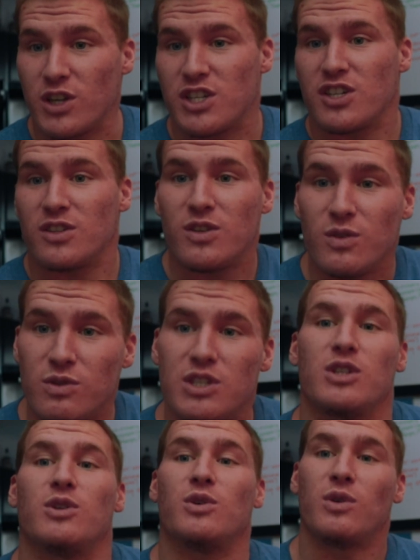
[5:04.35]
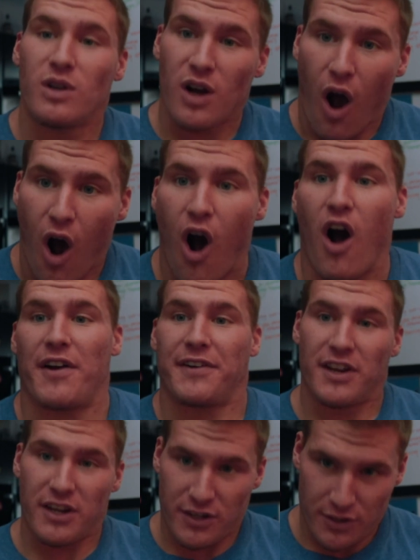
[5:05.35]
what should you do
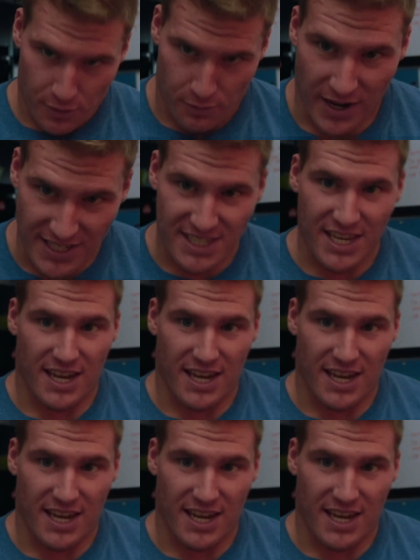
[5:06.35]
on your rest